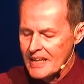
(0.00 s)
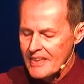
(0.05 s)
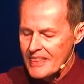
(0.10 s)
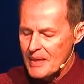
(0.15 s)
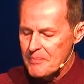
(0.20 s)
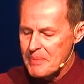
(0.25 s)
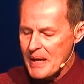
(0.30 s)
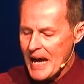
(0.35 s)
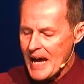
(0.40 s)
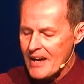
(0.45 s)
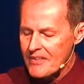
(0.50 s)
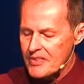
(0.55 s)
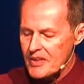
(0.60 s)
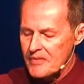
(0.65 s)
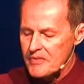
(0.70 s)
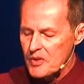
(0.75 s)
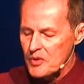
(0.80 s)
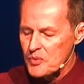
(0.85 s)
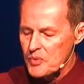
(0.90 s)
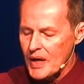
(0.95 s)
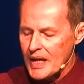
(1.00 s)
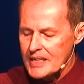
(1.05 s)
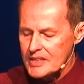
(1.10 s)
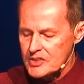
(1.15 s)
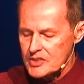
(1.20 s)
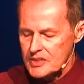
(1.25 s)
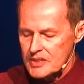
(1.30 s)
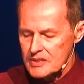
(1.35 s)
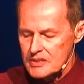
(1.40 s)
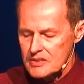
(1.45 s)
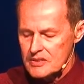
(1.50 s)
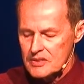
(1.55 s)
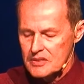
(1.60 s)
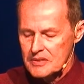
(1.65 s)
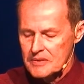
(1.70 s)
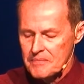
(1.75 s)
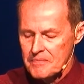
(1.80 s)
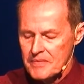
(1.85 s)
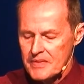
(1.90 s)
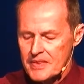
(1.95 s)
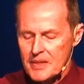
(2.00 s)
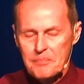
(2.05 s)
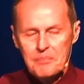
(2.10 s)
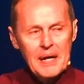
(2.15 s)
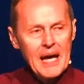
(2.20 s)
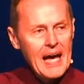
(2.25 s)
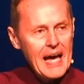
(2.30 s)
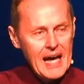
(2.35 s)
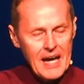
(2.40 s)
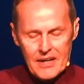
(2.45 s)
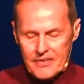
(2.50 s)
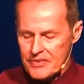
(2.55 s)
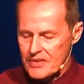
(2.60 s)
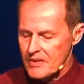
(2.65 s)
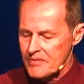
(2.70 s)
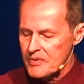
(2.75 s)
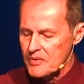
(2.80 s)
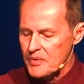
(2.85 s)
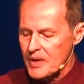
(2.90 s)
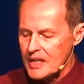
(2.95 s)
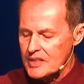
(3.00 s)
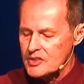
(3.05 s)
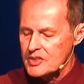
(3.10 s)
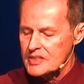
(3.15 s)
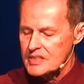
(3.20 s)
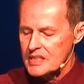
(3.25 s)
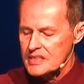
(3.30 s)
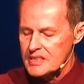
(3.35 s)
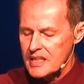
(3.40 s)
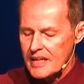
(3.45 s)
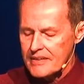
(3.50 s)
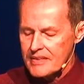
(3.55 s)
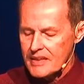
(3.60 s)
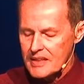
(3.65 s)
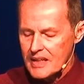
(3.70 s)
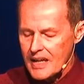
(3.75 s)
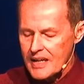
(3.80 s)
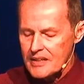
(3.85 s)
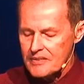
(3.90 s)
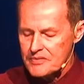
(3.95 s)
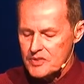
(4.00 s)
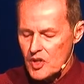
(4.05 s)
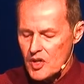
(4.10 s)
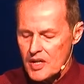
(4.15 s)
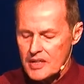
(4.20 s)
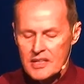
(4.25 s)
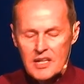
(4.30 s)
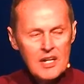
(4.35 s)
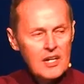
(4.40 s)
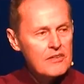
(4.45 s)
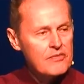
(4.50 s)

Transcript: the path of the righteous is like the light of dawn.